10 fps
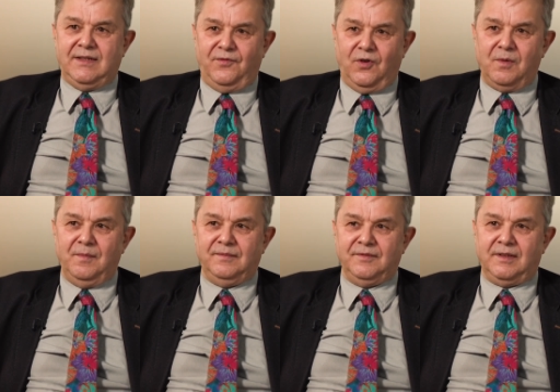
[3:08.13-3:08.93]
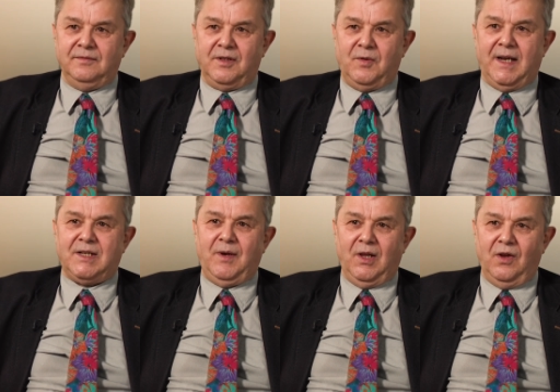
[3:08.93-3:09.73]
The form requires
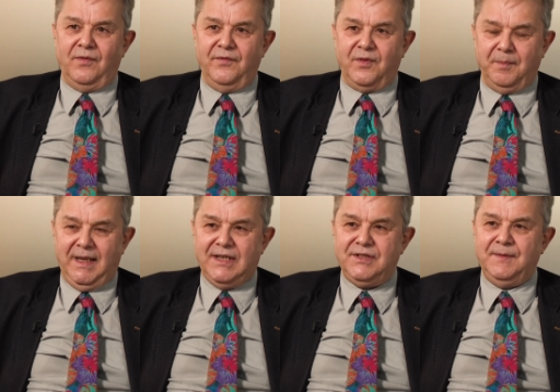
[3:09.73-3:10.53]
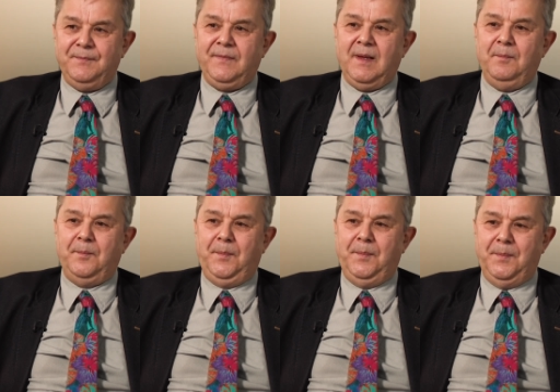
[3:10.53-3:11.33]
quite a lot of information,